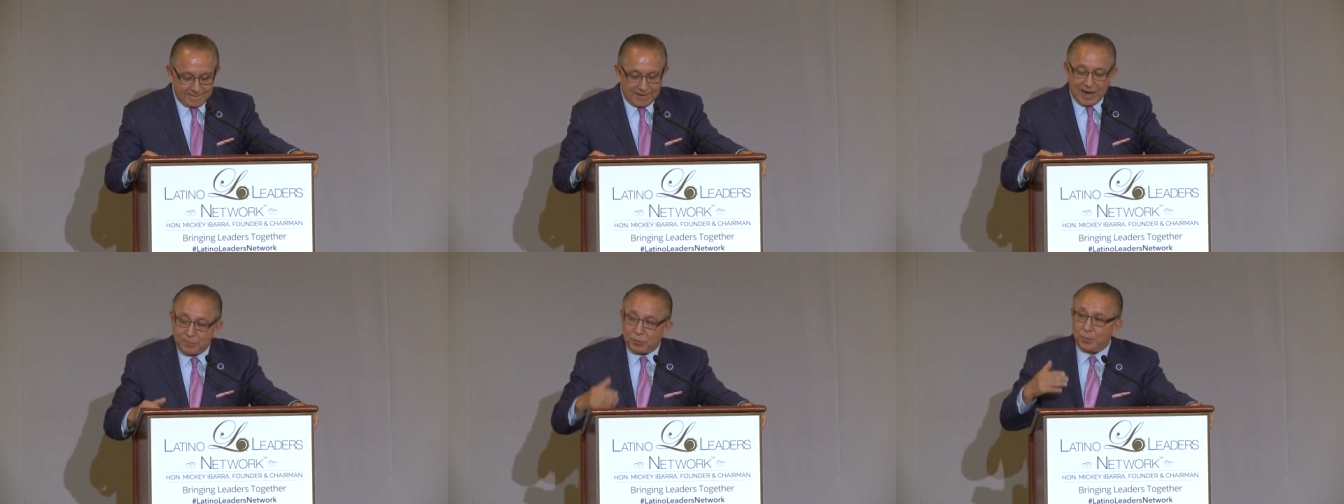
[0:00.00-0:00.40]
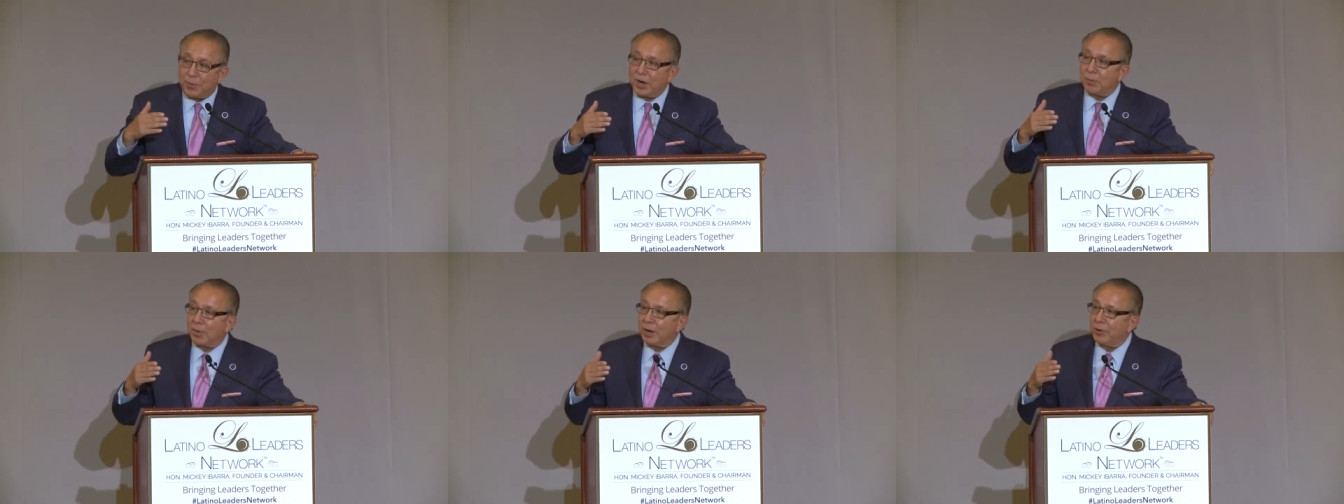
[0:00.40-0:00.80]
I
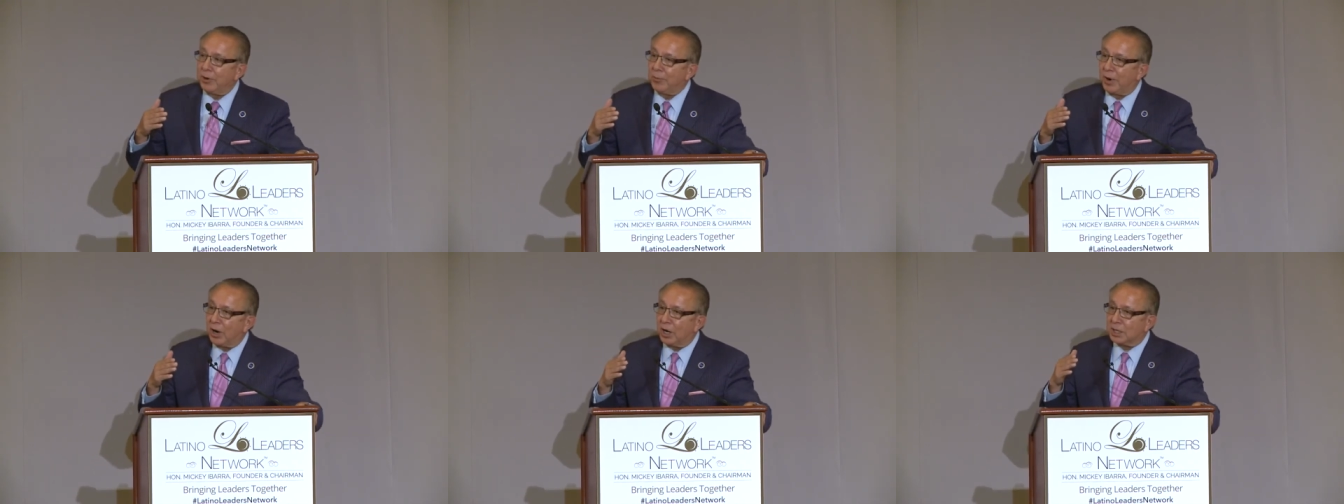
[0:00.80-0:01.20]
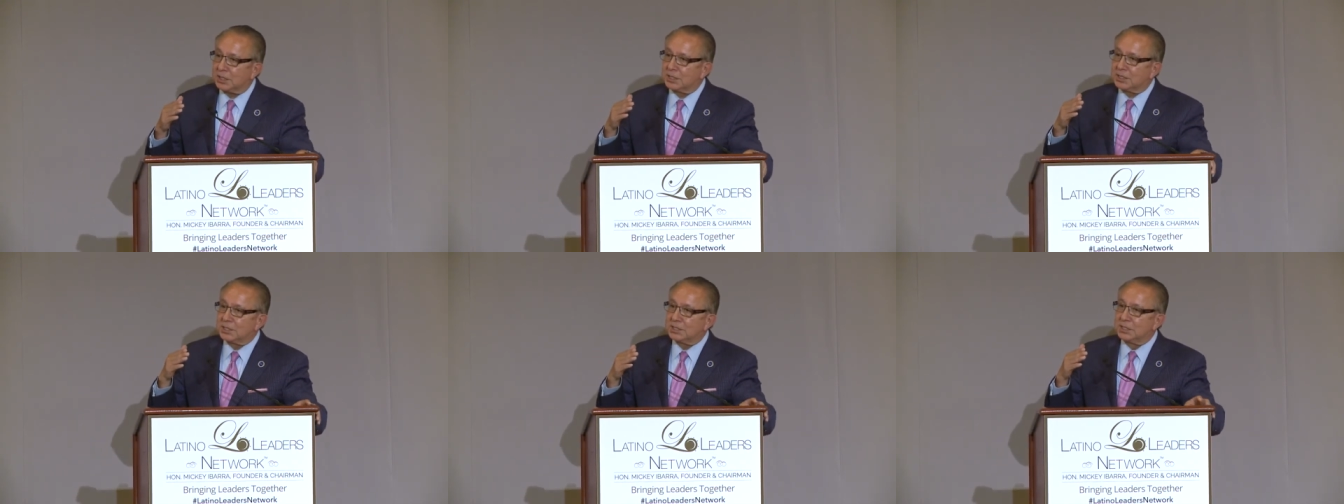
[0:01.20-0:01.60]
prepared my
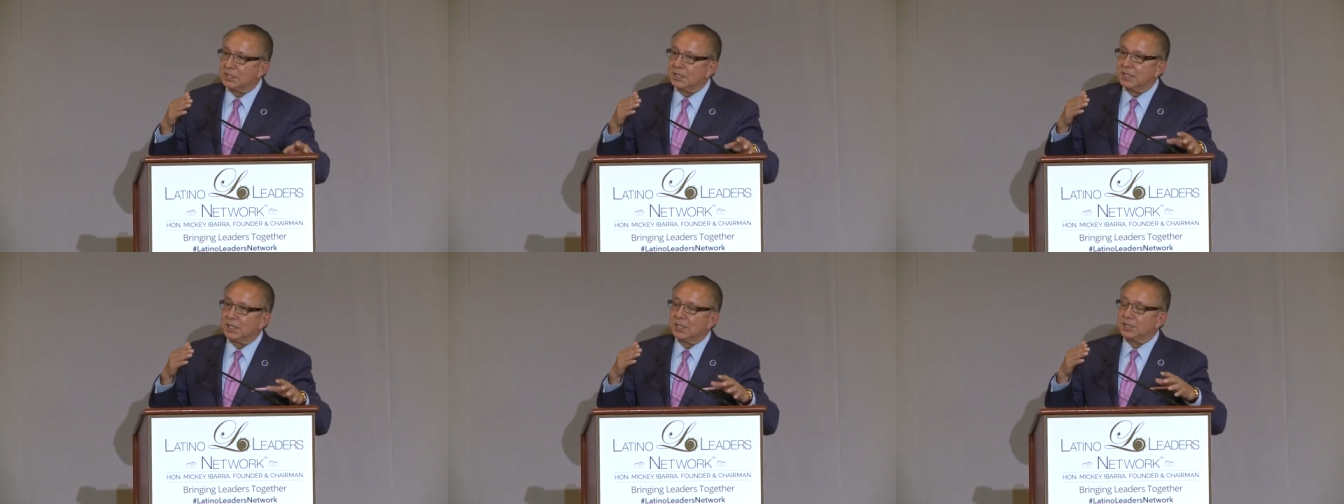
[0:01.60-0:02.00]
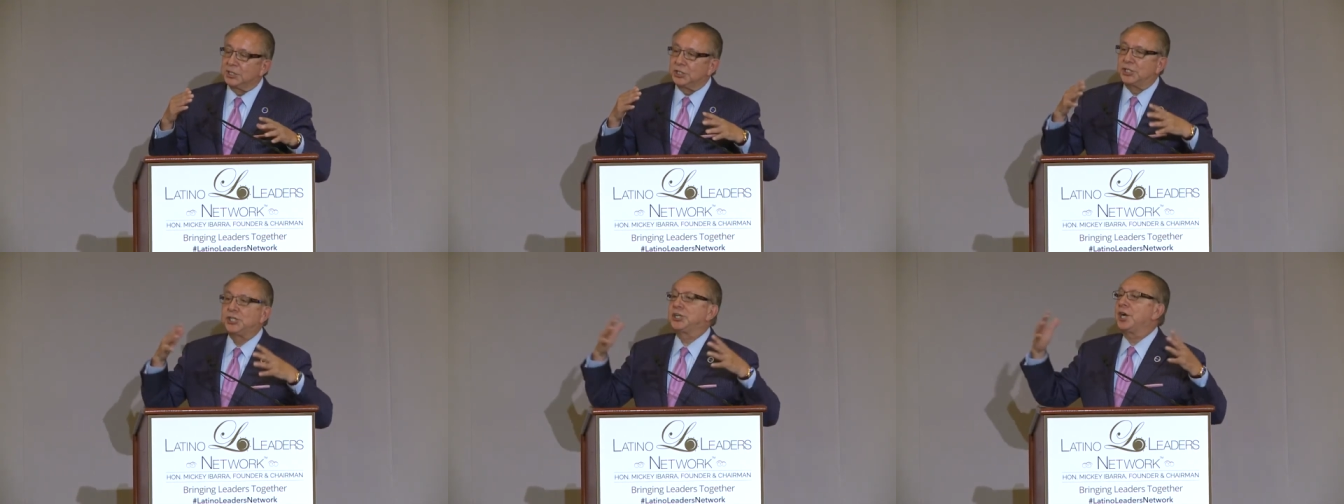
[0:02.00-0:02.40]
remarks
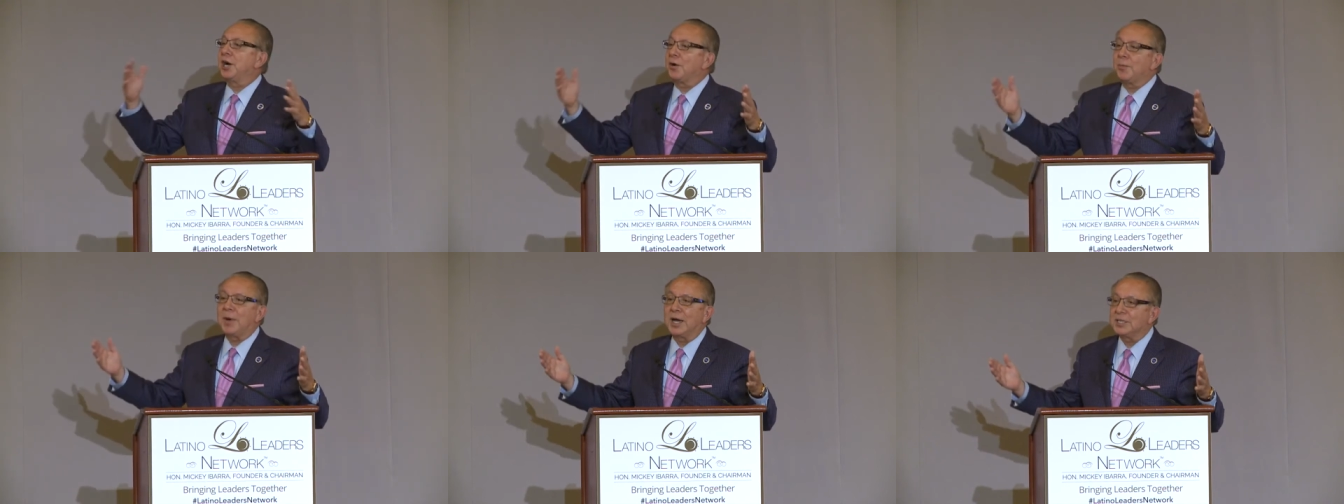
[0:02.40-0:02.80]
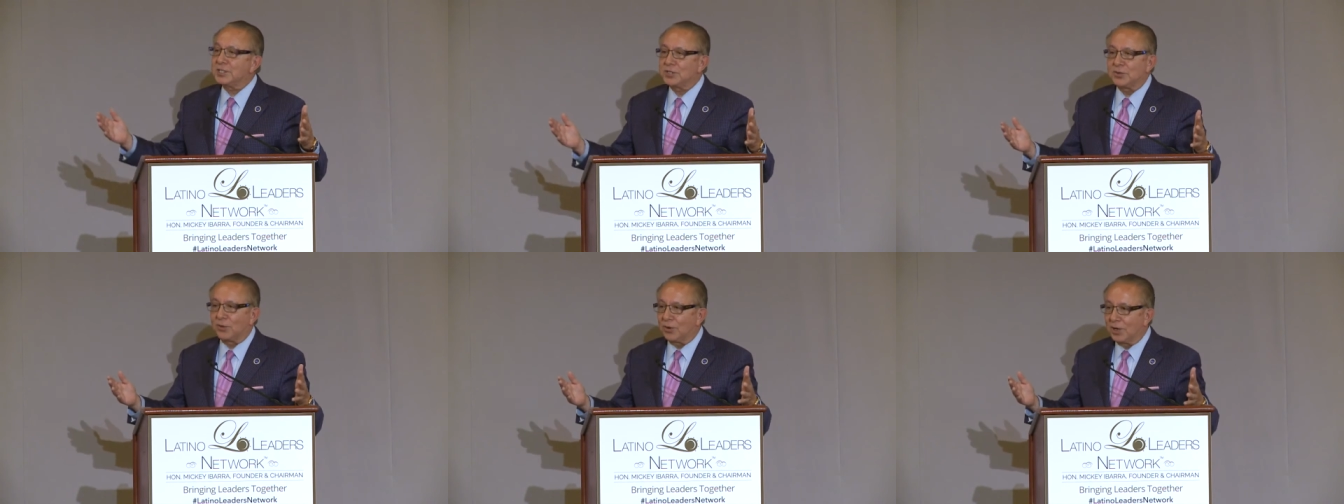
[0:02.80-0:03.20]
to share my
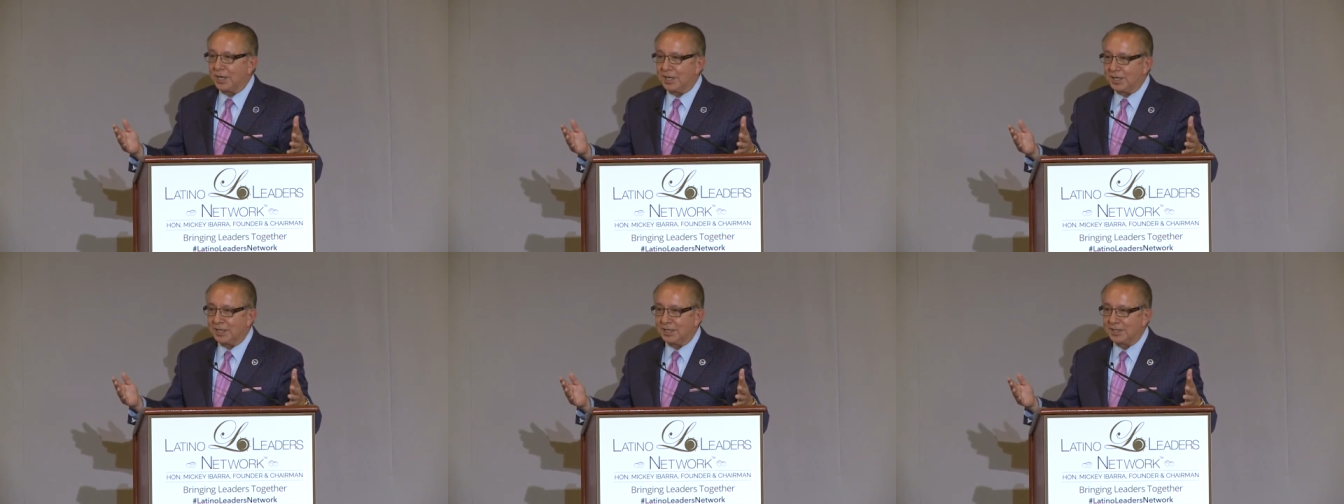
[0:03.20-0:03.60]
story,